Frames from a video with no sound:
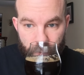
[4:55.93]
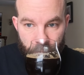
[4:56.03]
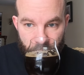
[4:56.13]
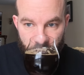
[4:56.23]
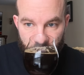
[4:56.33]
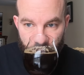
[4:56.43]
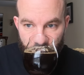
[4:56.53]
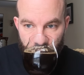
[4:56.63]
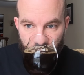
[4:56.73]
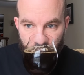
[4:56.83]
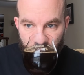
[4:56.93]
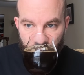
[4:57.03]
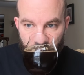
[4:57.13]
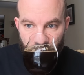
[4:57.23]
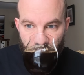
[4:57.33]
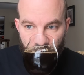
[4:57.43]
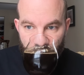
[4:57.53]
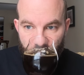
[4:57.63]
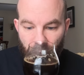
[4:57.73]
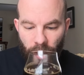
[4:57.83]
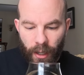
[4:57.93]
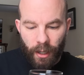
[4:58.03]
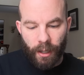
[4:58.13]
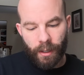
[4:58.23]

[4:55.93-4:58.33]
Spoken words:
Nobody speaks.